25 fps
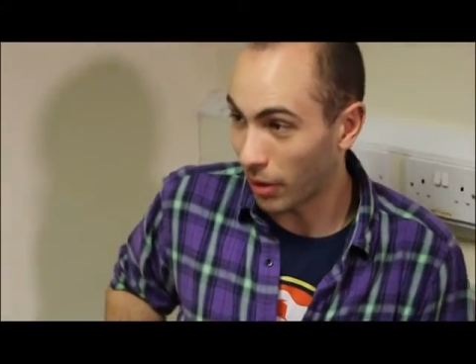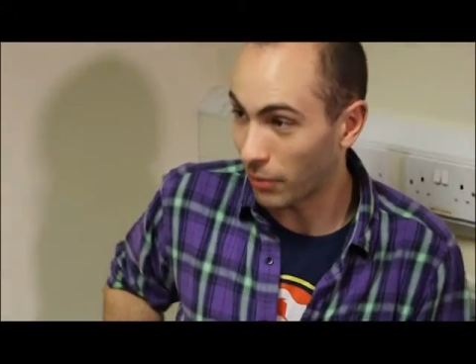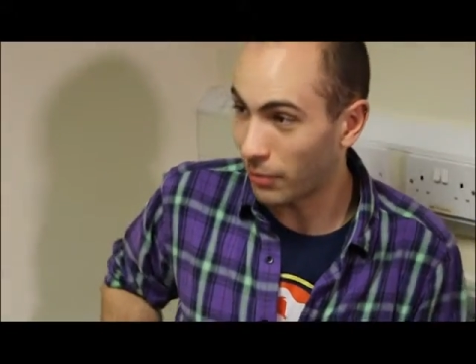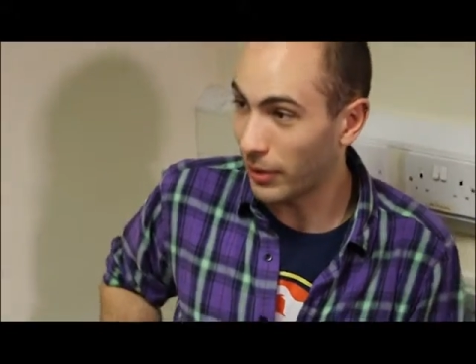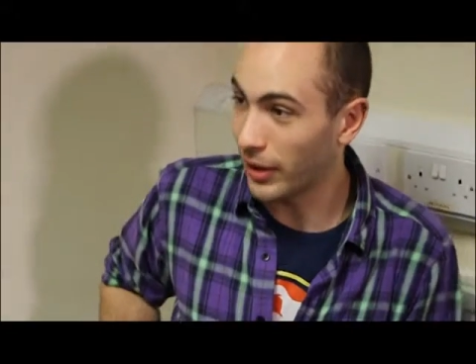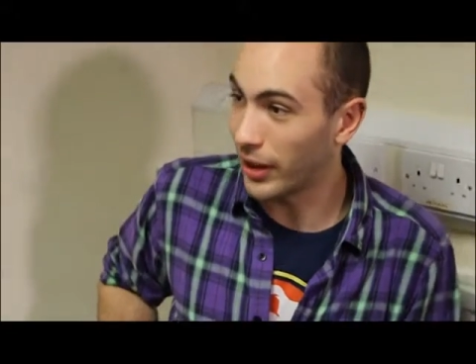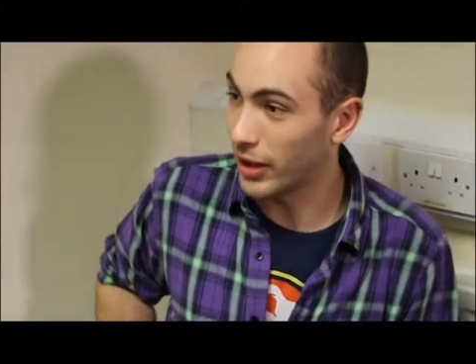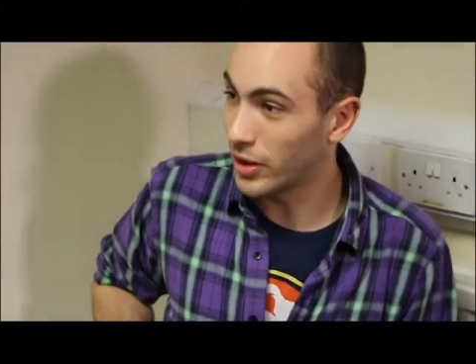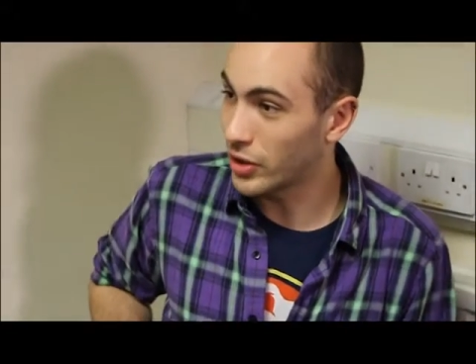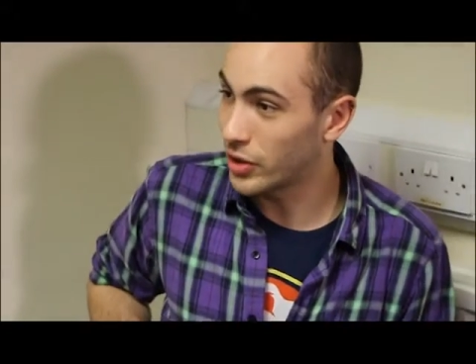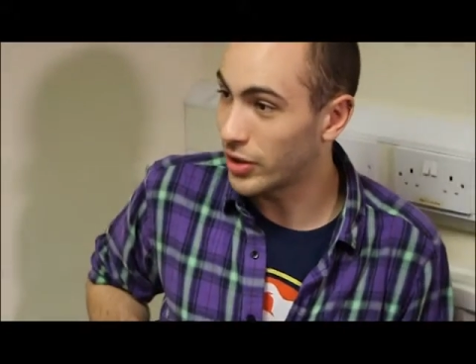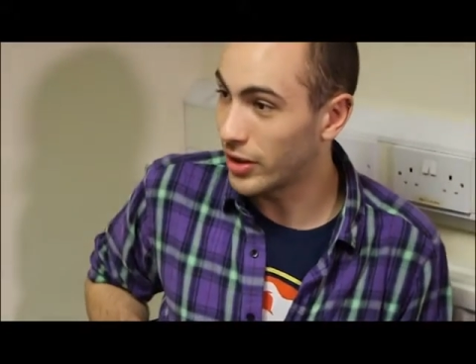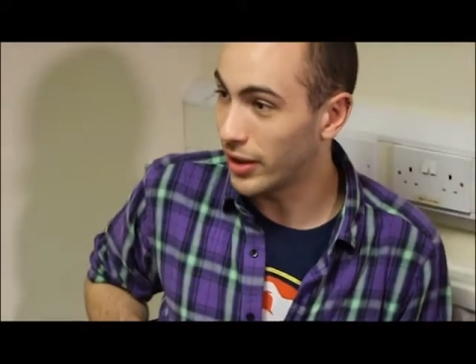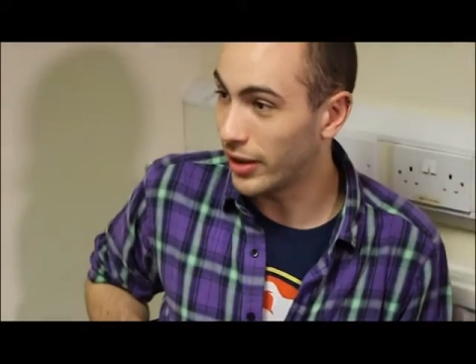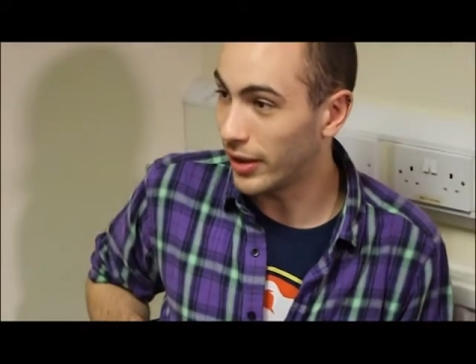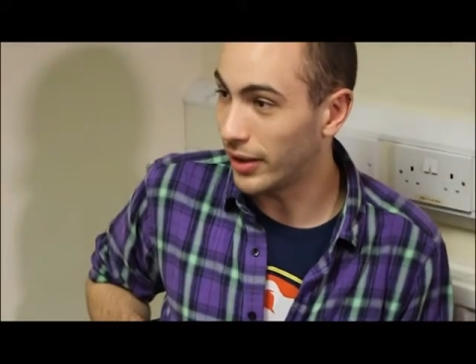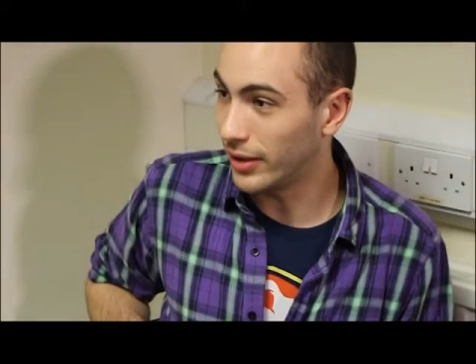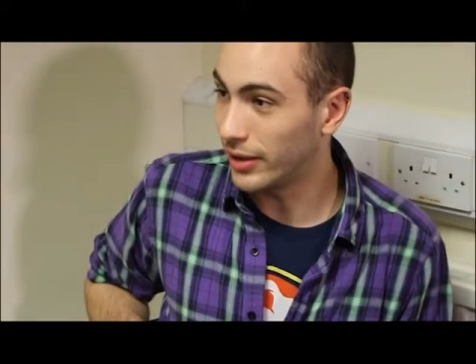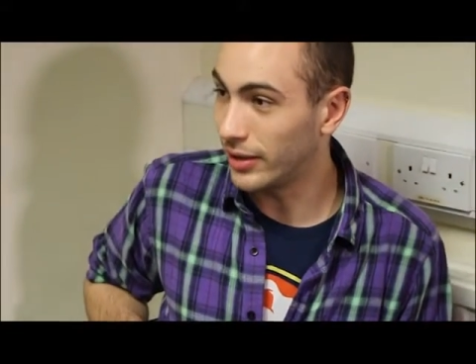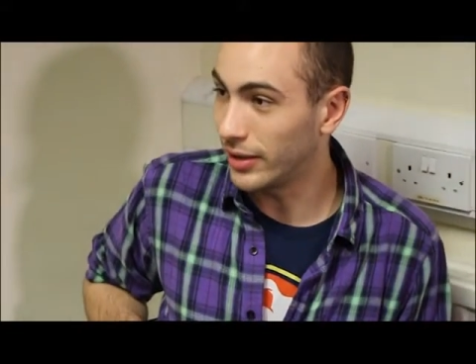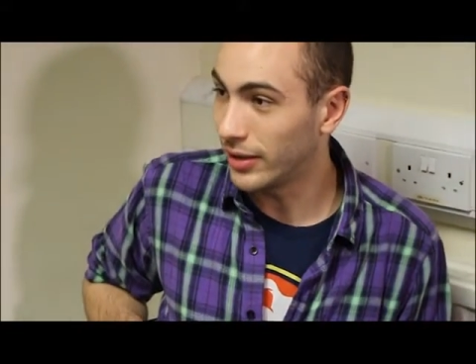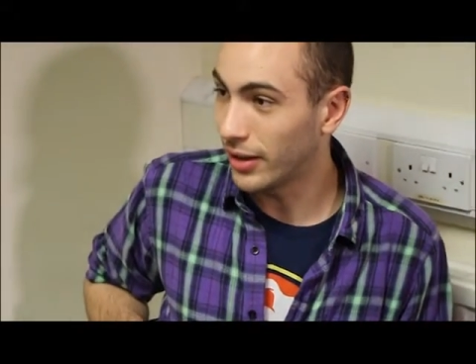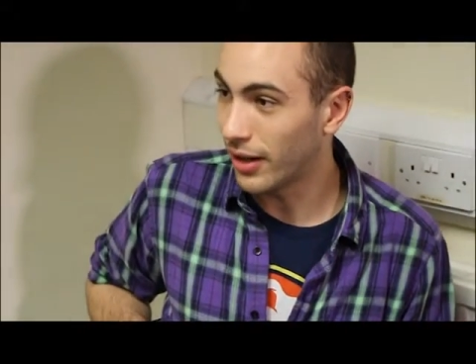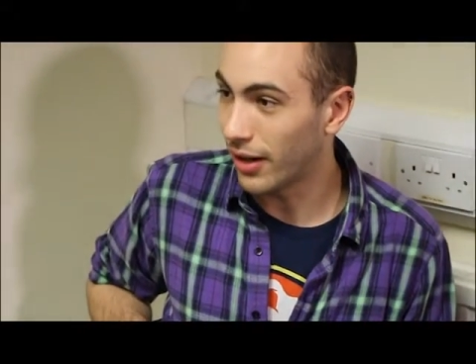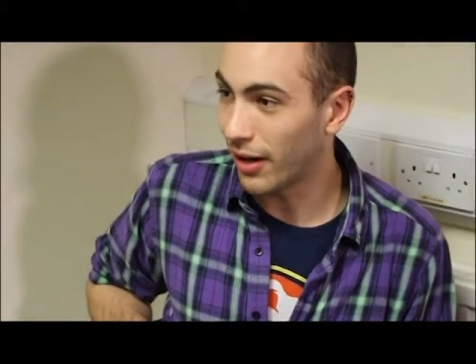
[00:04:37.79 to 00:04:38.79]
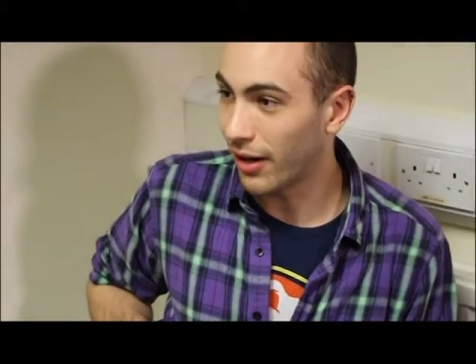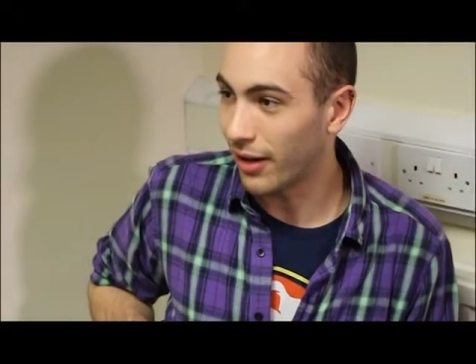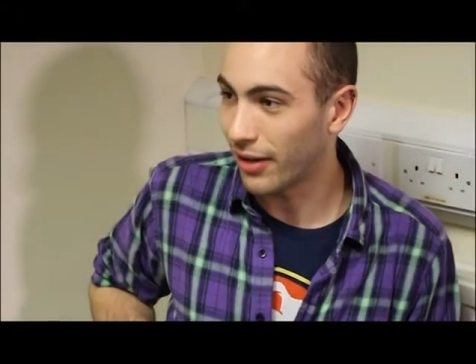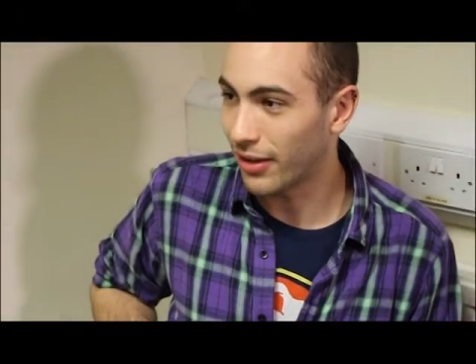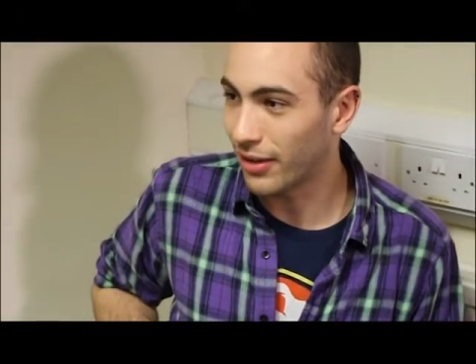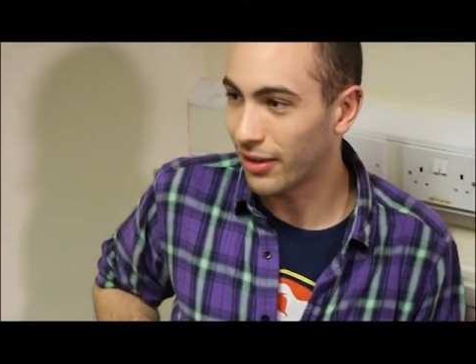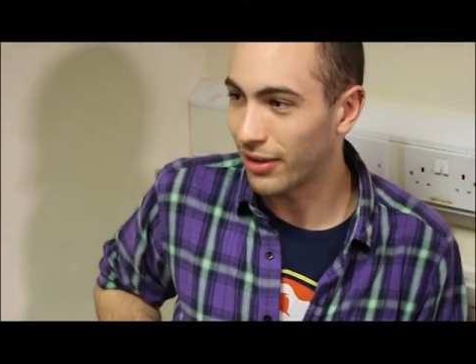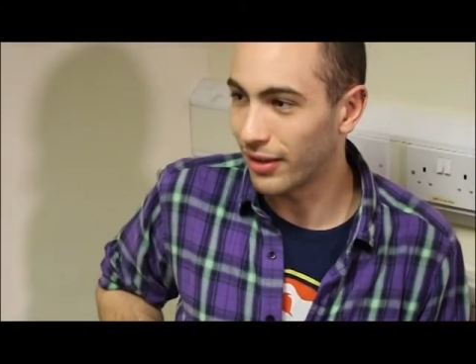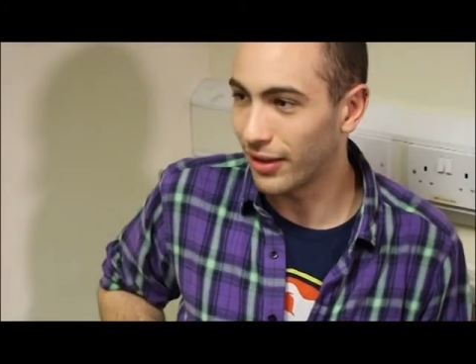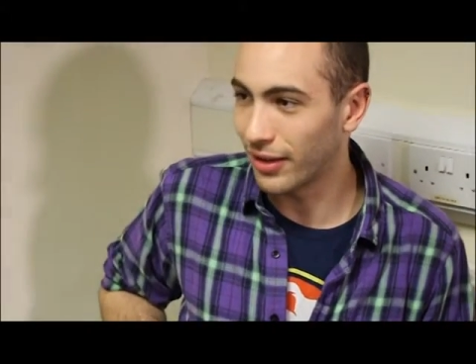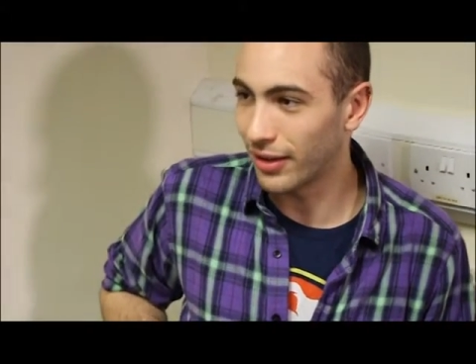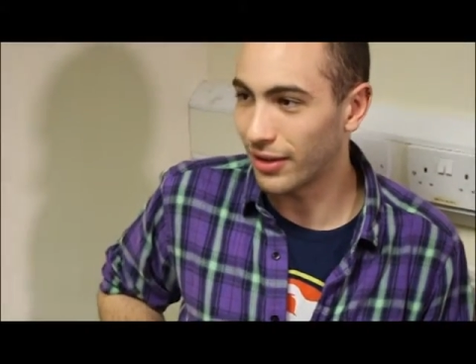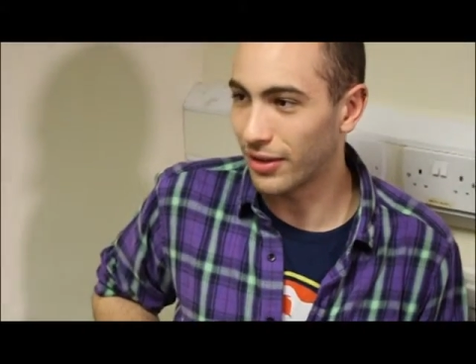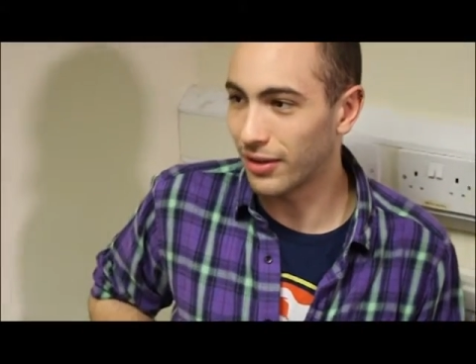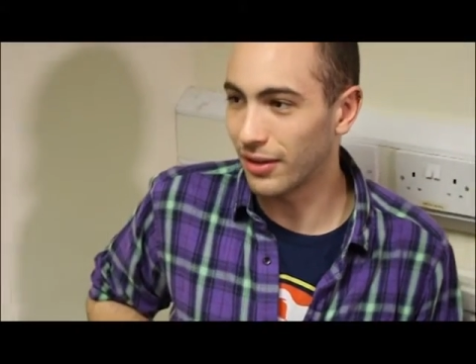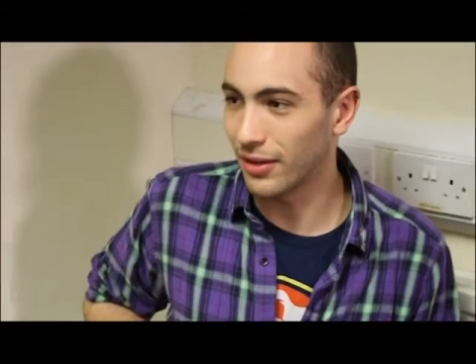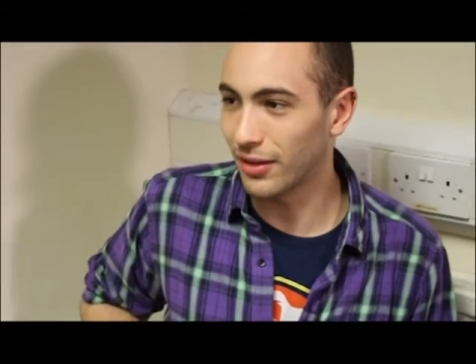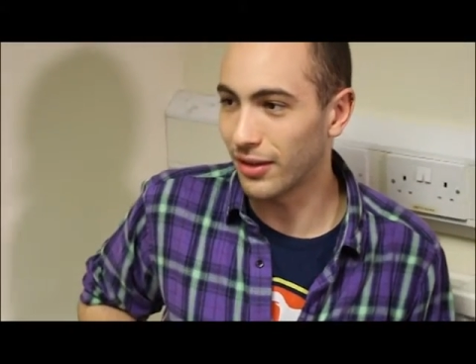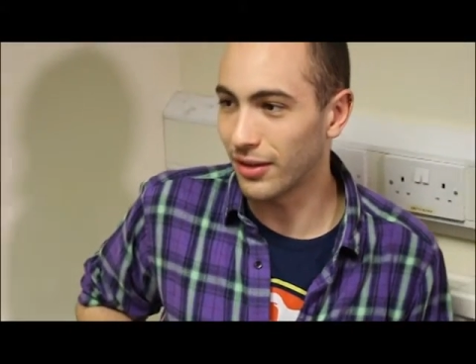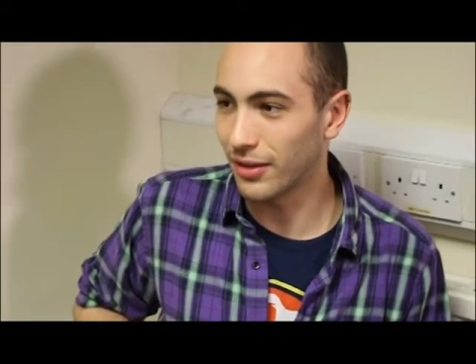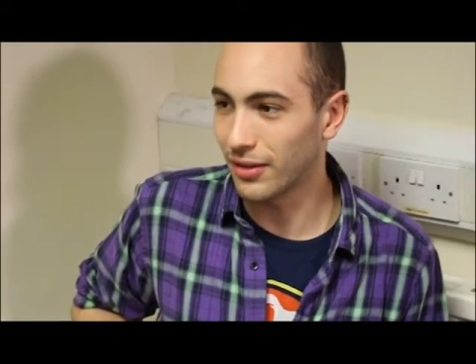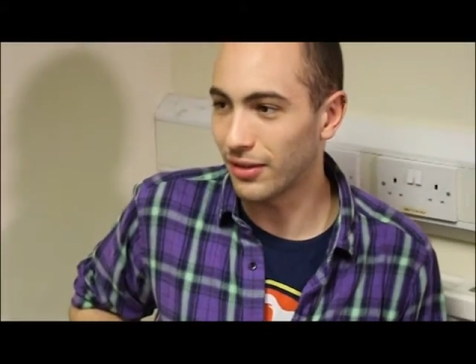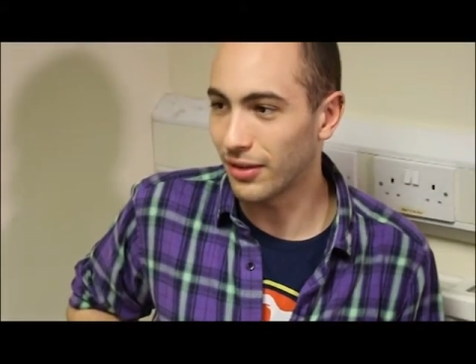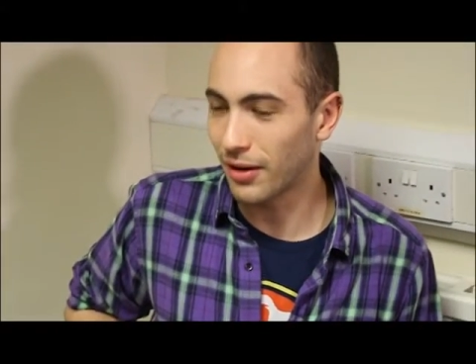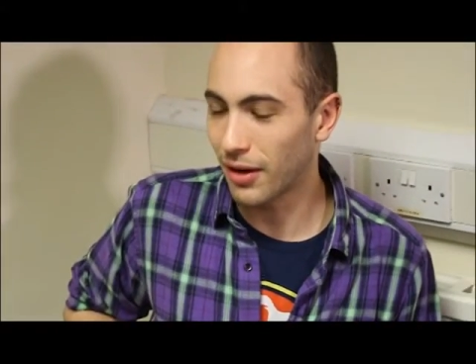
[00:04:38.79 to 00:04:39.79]
PhD, I think
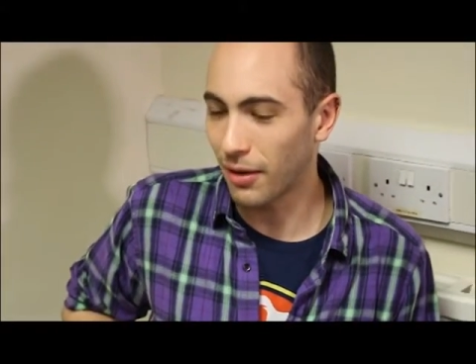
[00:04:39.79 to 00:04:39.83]
that